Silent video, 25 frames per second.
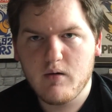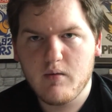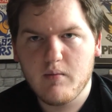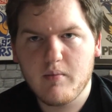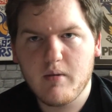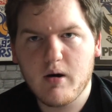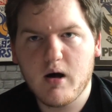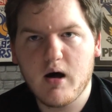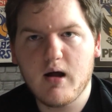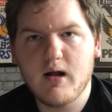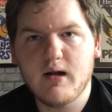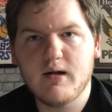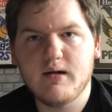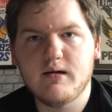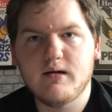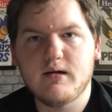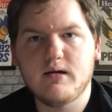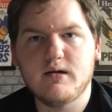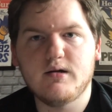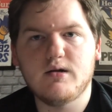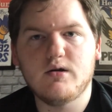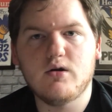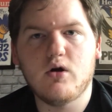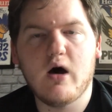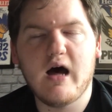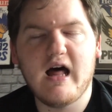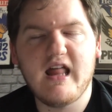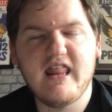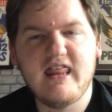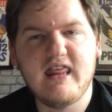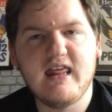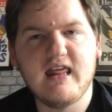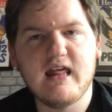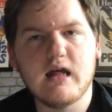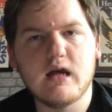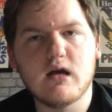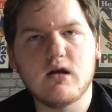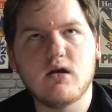but I
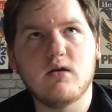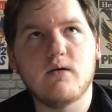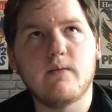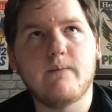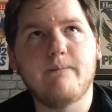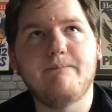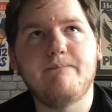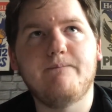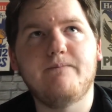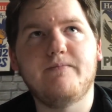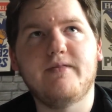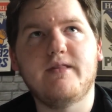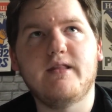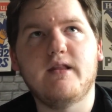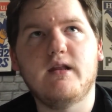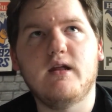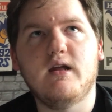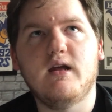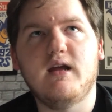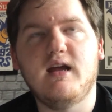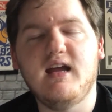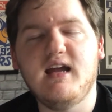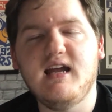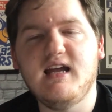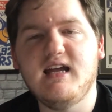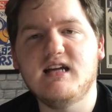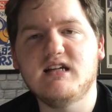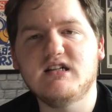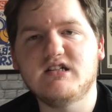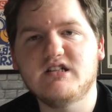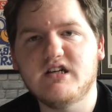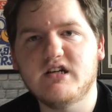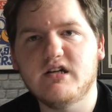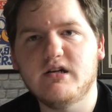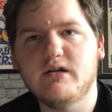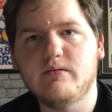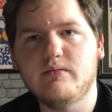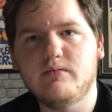think he is
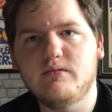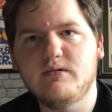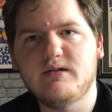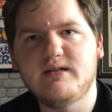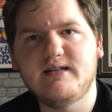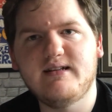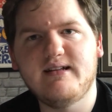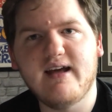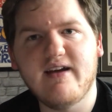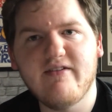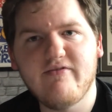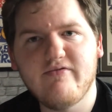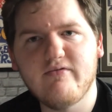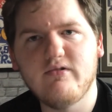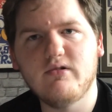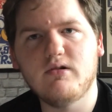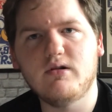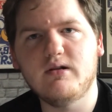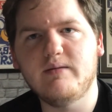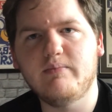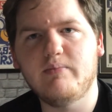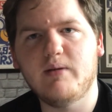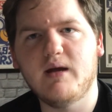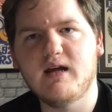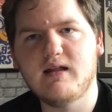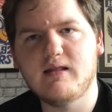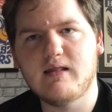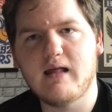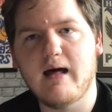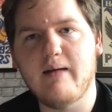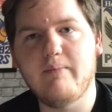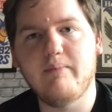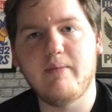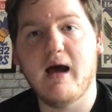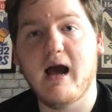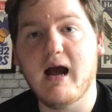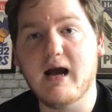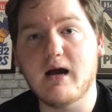going to definitely pick
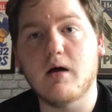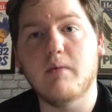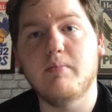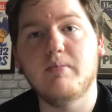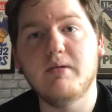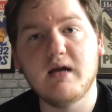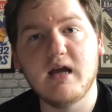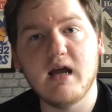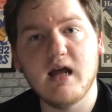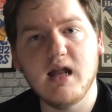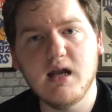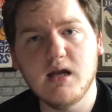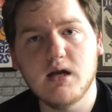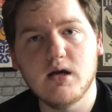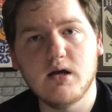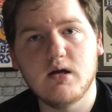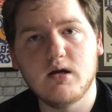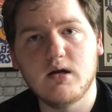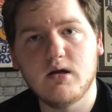that back up again